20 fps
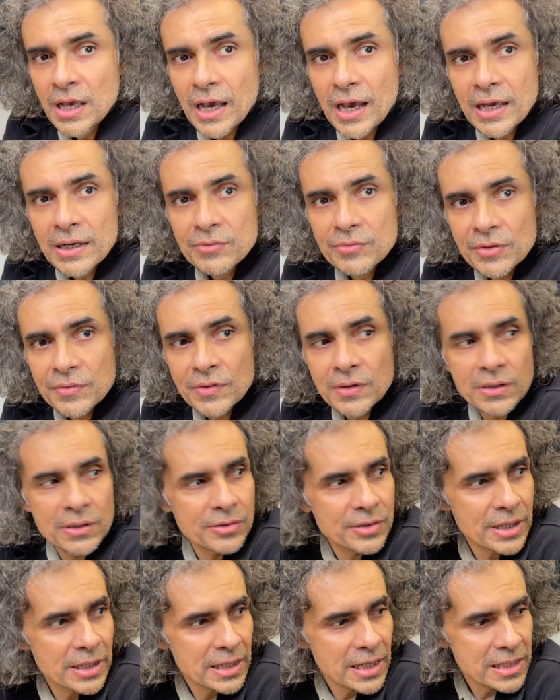and we will
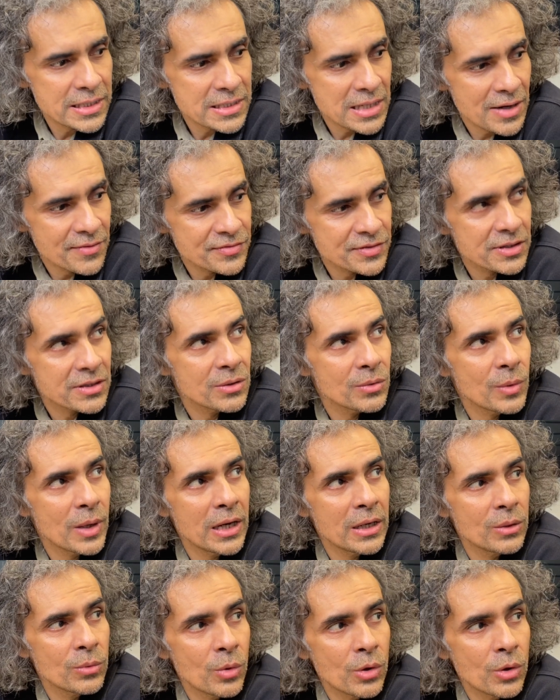realize after a while